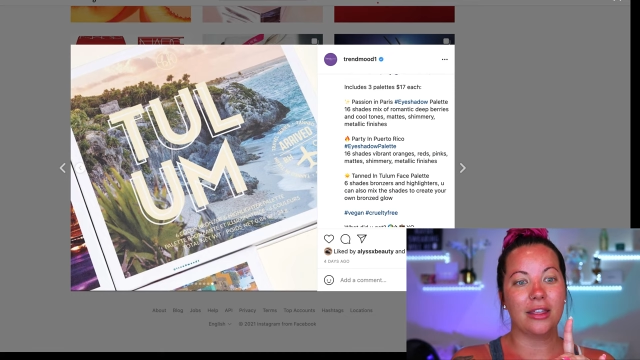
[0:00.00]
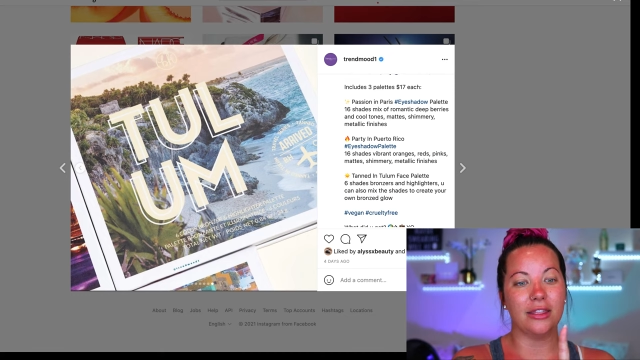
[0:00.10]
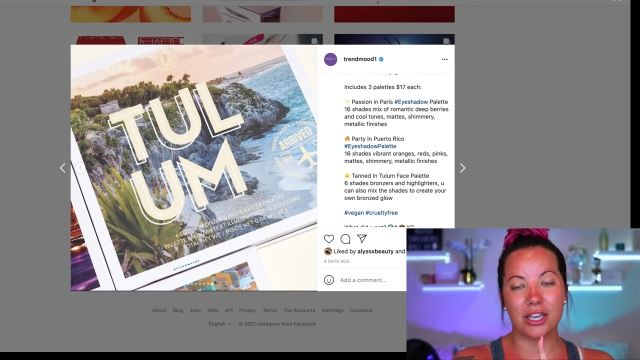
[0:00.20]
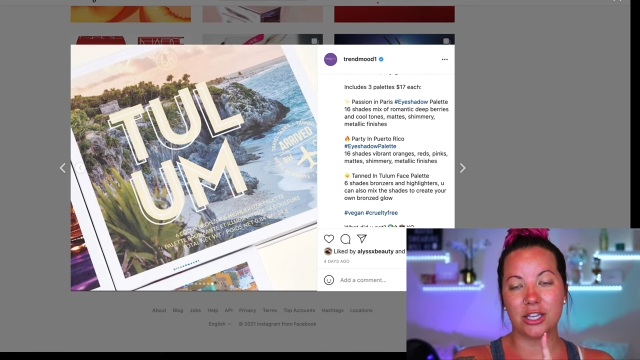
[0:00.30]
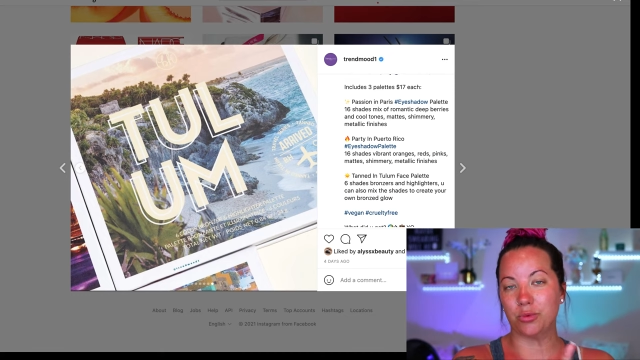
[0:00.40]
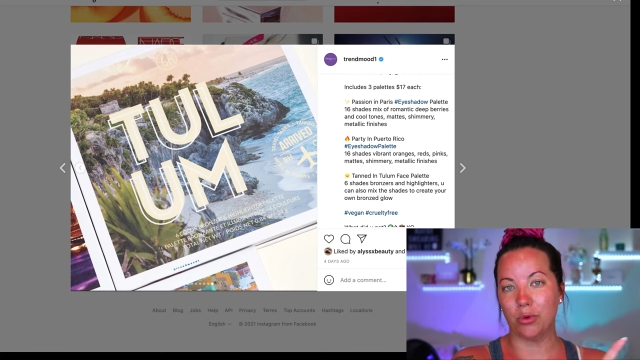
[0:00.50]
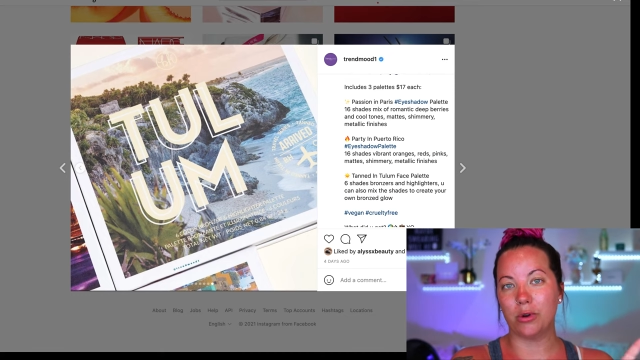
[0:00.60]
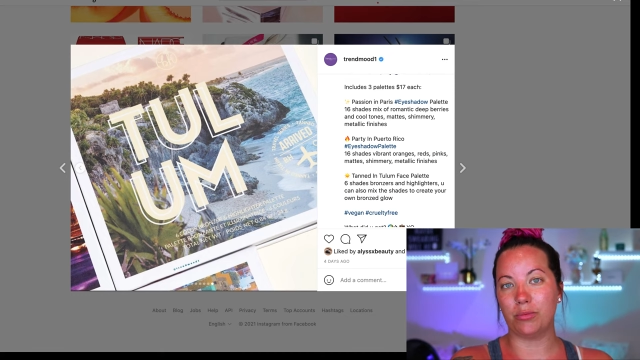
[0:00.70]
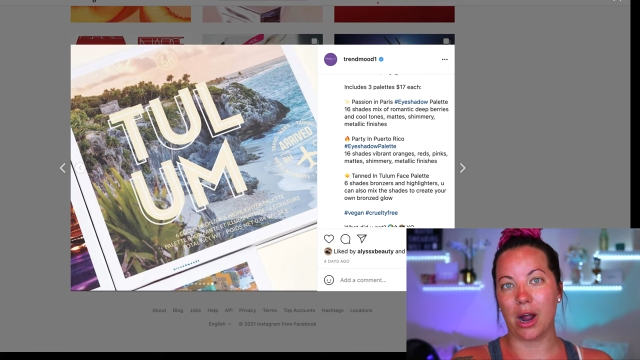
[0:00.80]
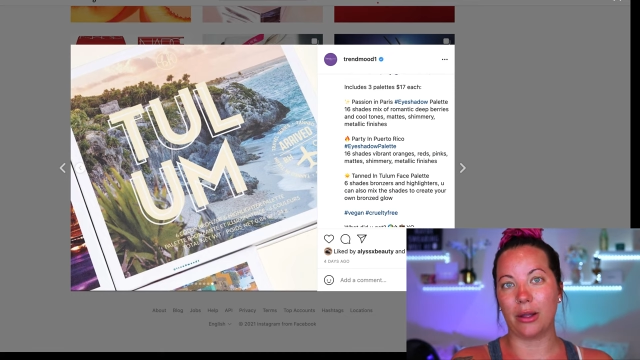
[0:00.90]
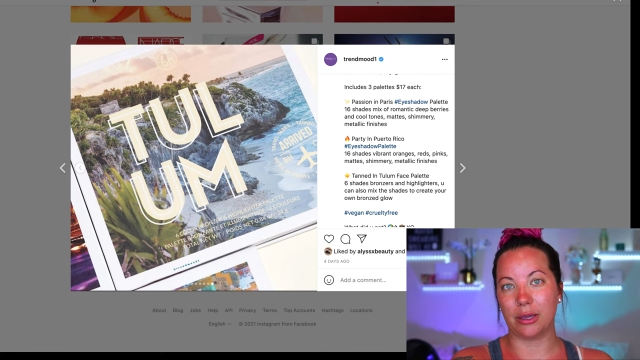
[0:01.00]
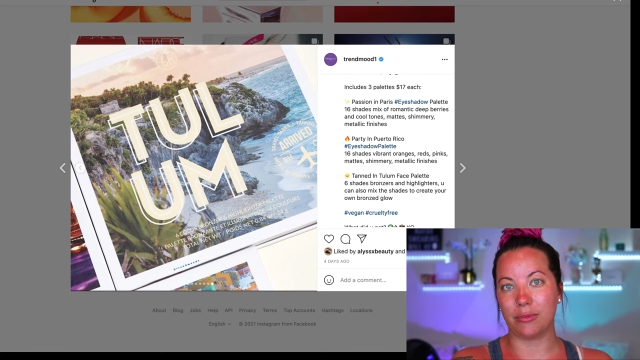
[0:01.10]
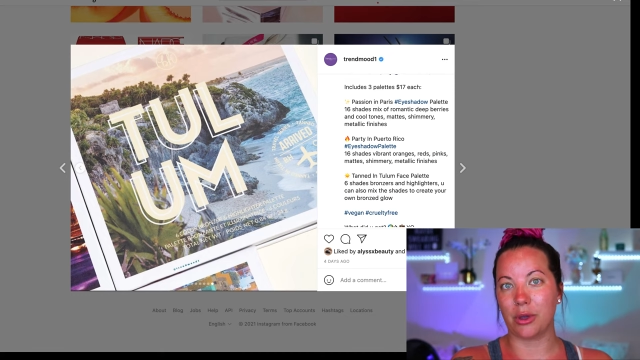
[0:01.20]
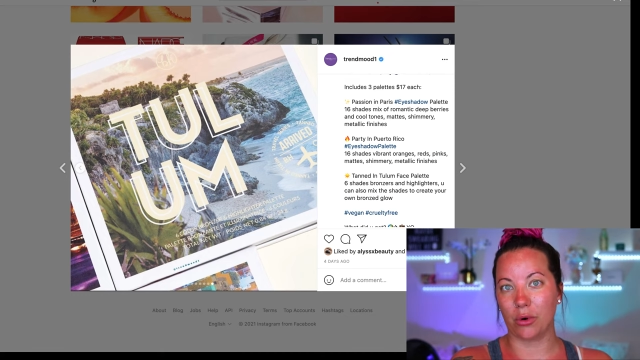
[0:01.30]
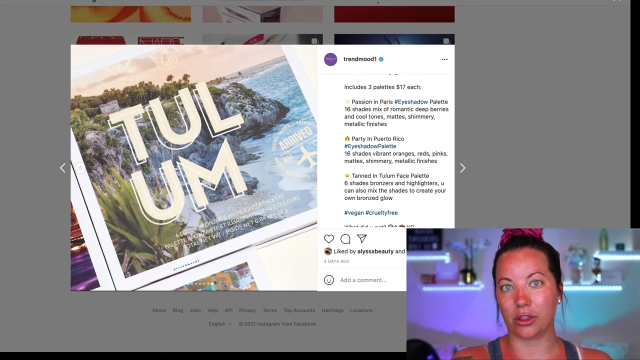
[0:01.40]
this would probably
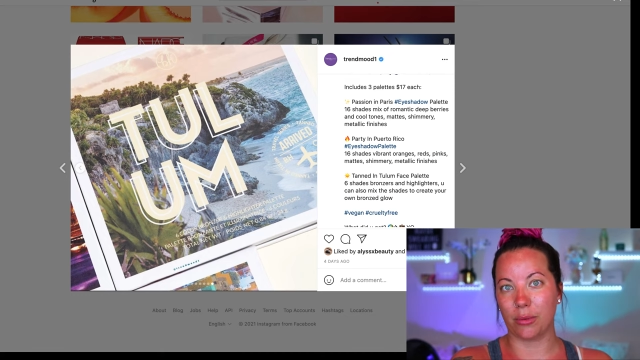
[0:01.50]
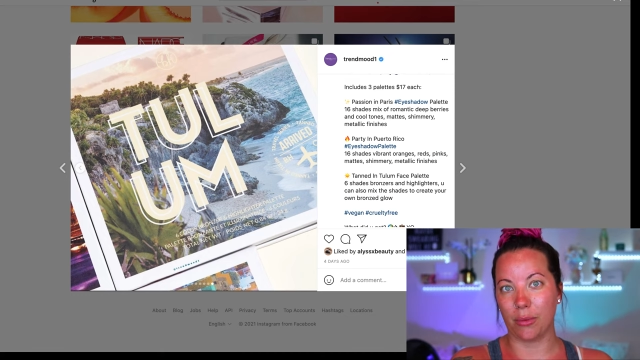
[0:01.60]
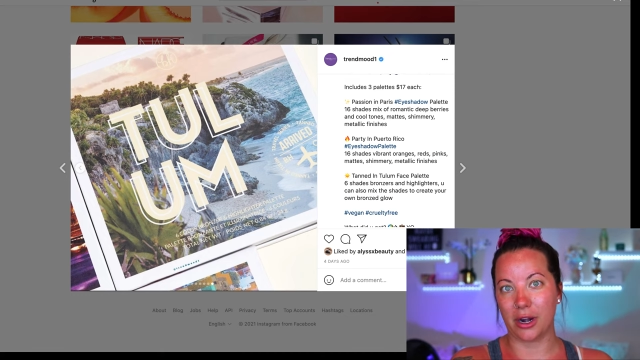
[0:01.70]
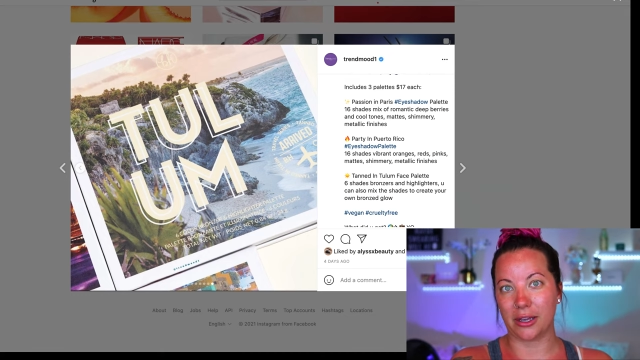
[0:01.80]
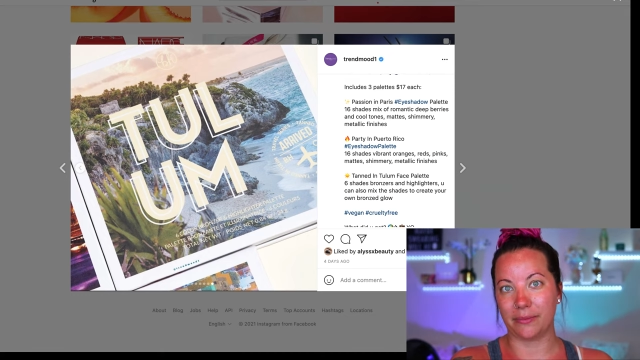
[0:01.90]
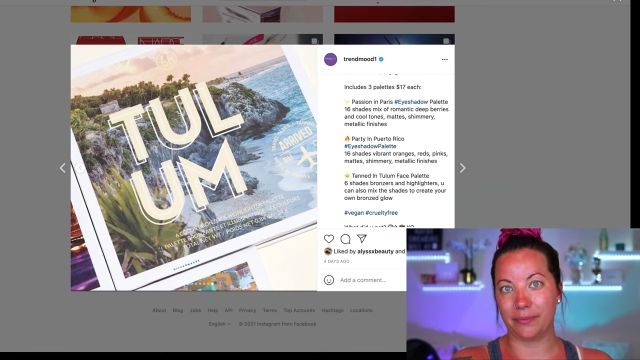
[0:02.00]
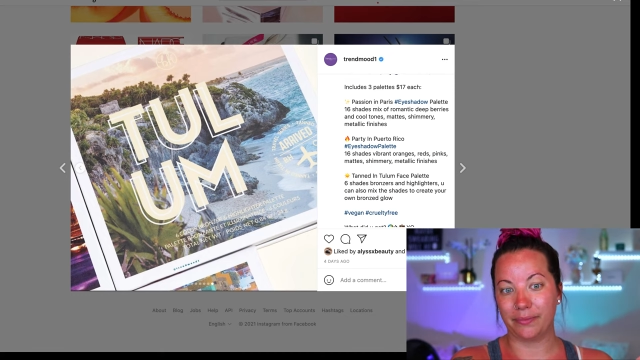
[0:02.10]
be worth the money.